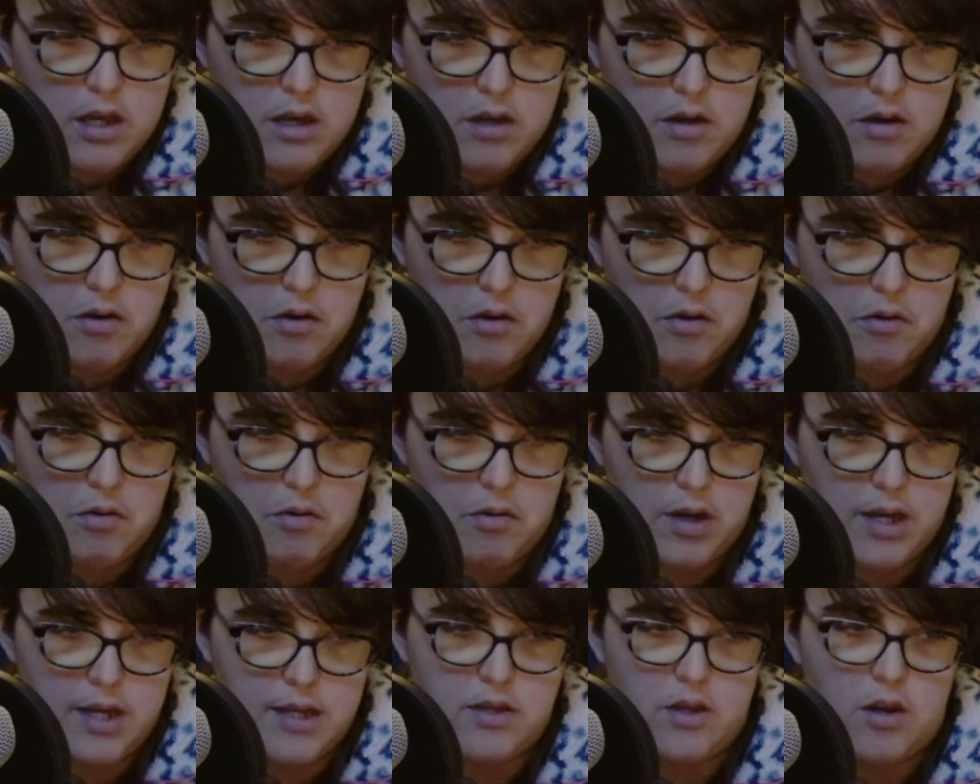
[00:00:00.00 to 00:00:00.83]
who
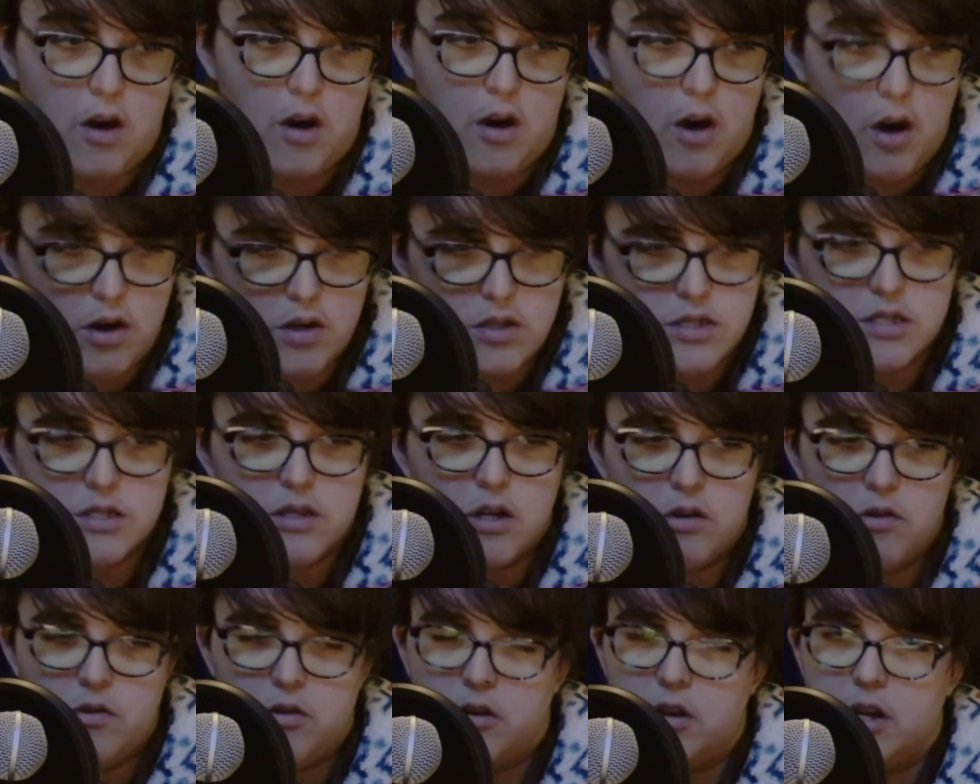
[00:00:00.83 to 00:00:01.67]
is
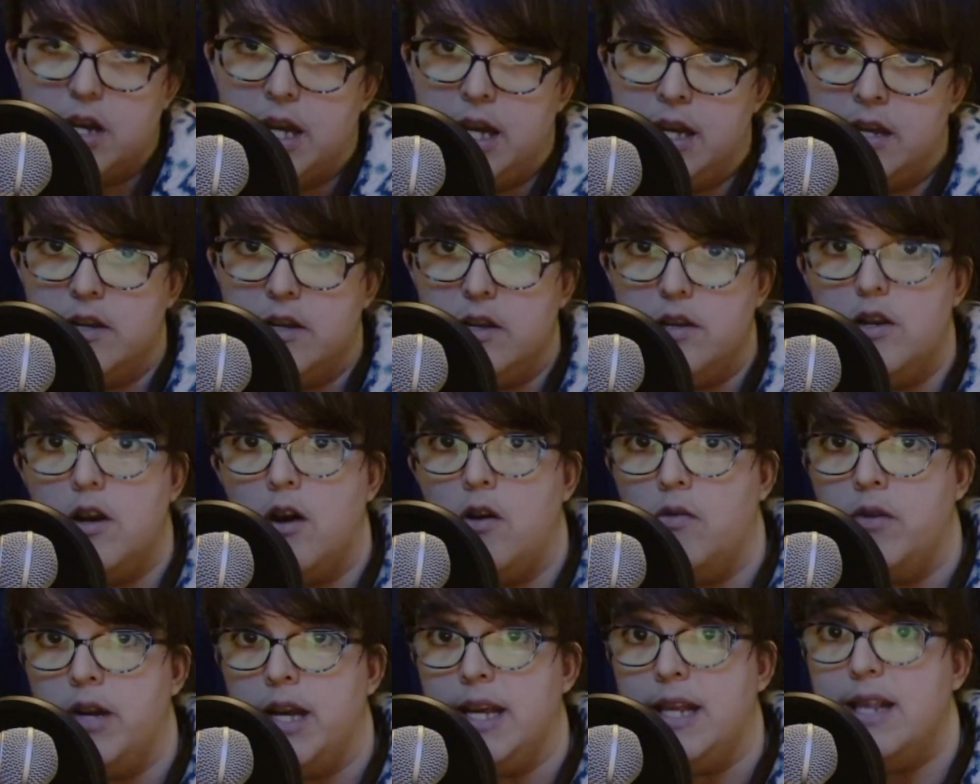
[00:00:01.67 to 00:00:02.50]
also looking to
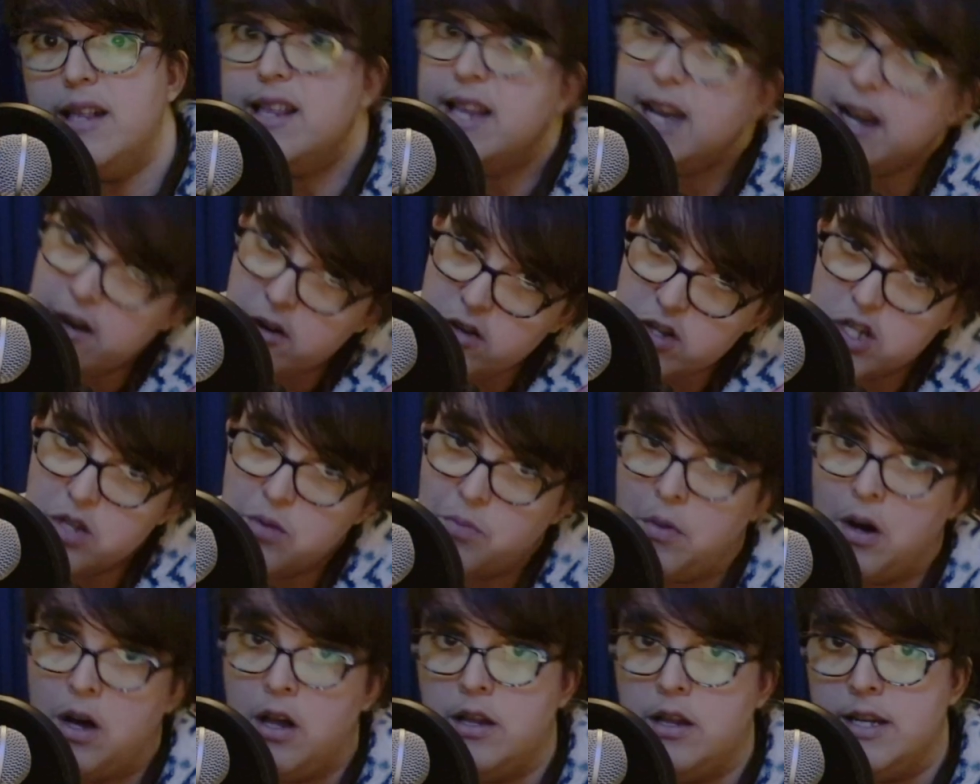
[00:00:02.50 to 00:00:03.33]
donate their
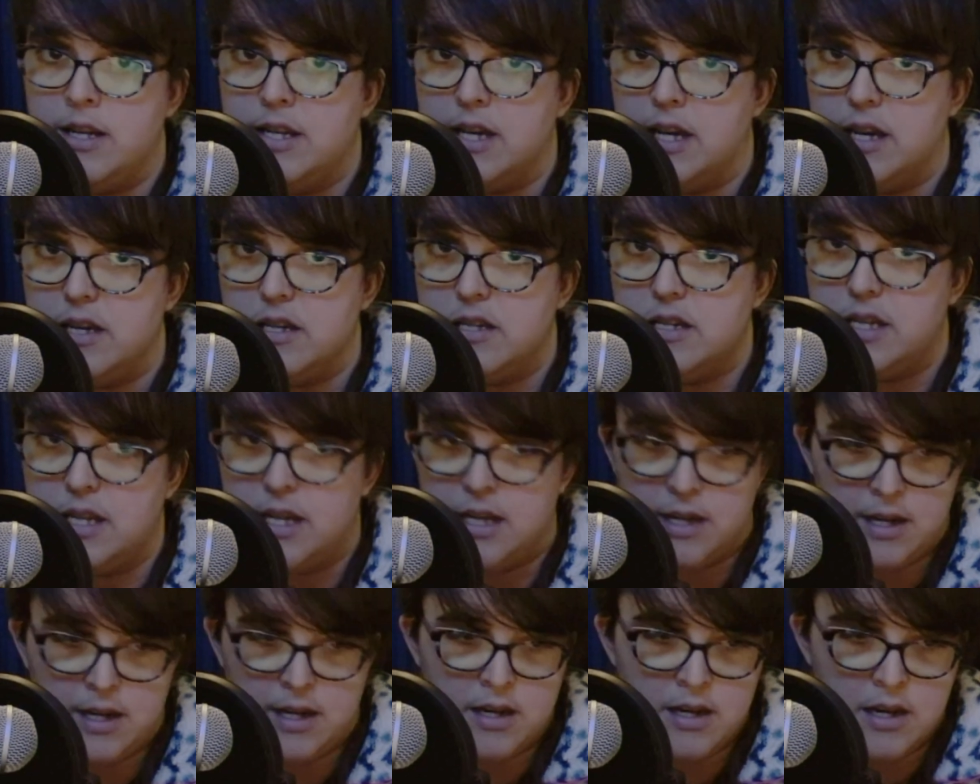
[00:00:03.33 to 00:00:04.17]
small
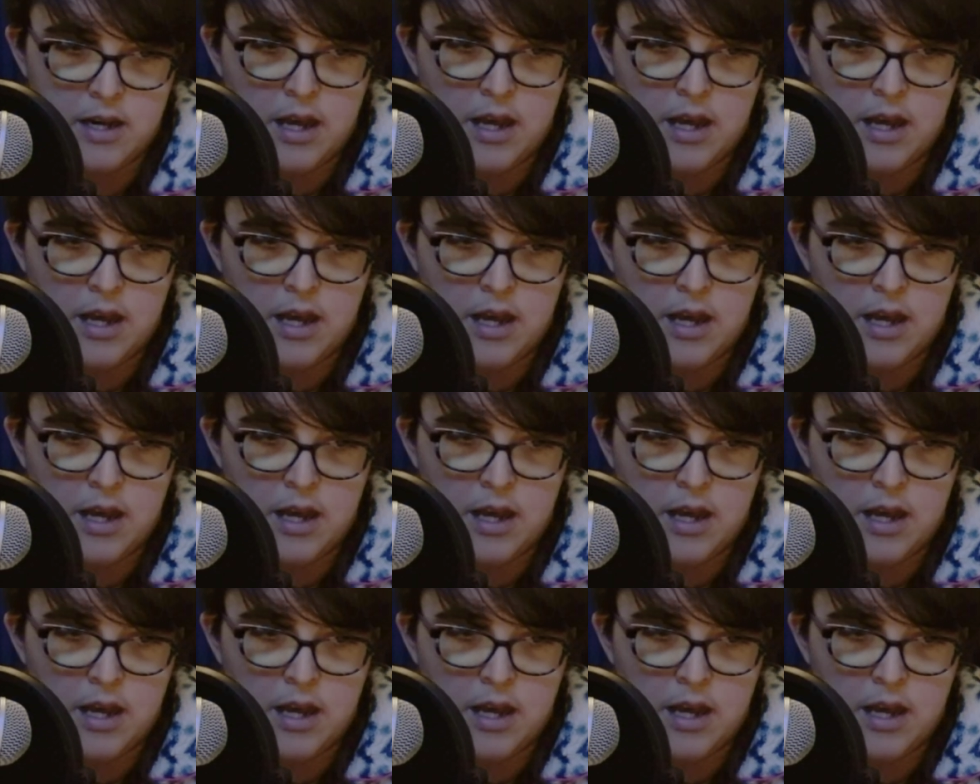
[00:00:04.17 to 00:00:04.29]
intestine